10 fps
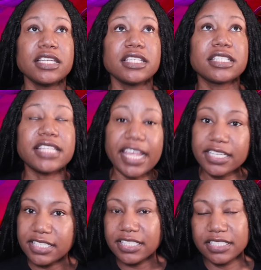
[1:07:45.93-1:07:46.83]

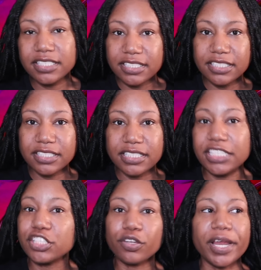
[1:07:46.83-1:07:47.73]
since
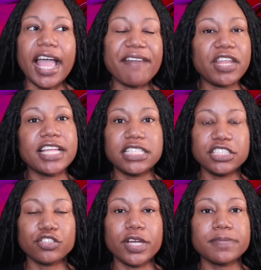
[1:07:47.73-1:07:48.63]
season 3. I feel like
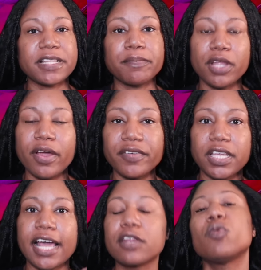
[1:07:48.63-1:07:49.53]
season 3 is about to blow
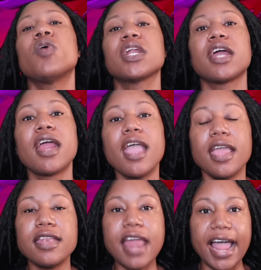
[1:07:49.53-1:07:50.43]
everything out of the water.
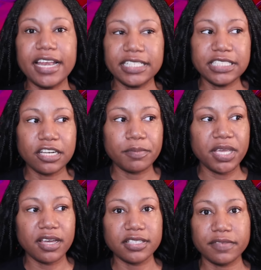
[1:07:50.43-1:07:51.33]
Not necessarily
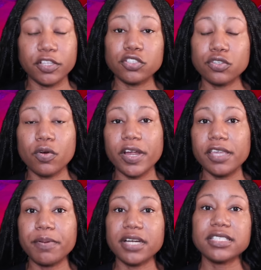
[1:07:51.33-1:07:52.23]
because of the
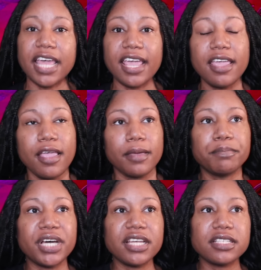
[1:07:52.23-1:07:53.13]
story per se,
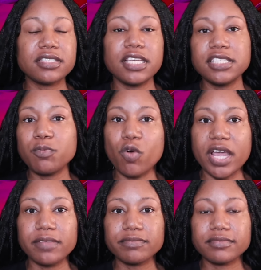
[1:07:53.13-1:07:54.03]
but season
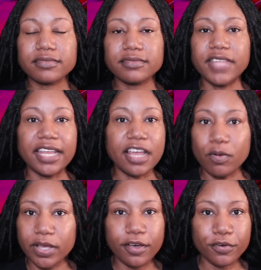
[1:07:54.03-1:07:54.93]
1, they
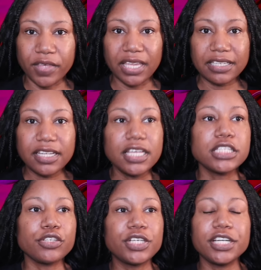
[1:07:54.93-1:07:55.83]
dealt with COVID,
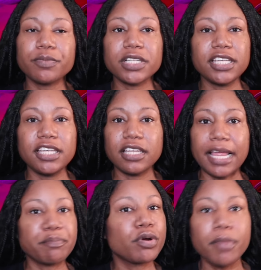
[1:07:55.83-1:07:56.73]
so you couldn't really
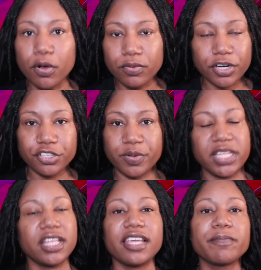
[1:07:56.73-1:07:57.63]
like promote or do
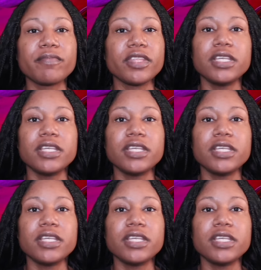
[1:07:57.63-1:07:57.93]
anything.